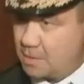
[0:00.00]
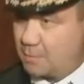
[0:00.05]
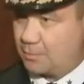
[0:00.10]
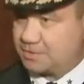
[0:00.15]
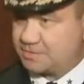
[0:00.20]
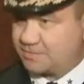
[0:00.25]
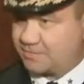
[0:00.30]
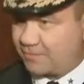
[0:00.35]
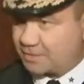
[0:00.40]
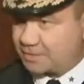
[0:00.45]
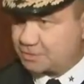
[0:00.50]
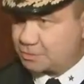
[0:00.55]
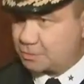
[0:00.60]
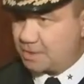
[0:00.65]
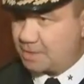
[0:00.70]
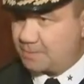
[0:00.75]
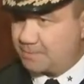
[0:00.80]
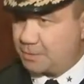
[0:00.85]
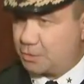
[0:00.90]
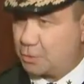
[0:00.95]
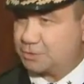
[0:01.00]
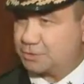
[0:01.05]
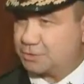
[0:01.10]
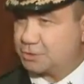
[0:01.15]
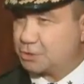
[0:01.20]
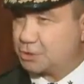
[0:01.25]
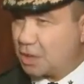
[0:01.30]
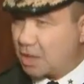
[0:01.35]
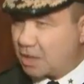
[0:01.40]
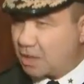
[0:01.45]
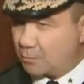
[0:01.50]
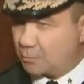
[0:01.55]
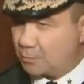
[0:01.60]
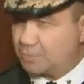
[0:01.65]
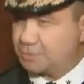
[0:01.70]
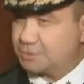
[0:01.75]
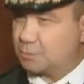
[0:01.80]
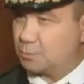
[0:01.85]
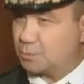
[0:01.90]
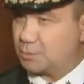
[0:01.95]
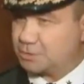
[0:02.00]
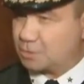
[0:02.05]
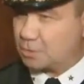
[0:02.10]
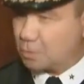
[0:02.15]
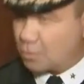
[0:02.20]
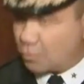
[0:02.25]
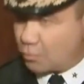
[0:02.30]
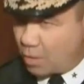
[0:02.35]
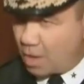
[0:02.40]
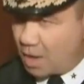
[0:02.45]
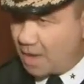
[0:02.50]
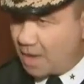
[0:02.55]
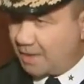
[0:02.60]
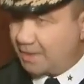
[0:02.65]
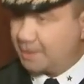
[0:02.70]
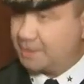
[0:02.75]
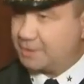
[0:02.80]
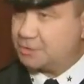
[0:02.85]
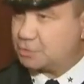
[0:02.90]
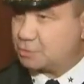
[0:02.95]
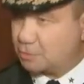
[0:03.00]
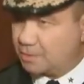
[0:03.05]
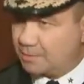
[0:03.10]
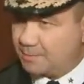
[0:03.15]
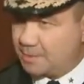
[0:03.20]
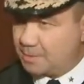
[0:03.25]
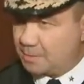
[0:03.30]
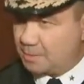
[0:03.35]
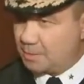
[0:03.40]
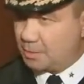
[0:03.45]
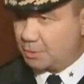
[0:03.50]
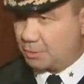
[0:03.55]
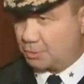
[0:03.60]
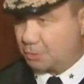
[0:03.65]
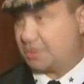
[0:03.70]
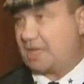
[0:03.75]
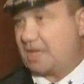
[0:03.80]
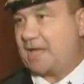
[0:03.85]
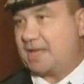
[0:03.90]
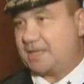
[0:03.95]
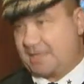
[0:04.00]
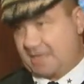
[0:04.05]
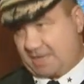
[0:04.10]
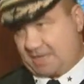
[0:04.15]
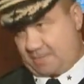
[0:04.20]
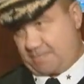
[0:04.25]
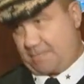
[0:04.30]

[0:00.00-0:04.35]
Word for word: was frustrated because the child was was crying and screaming because they had to take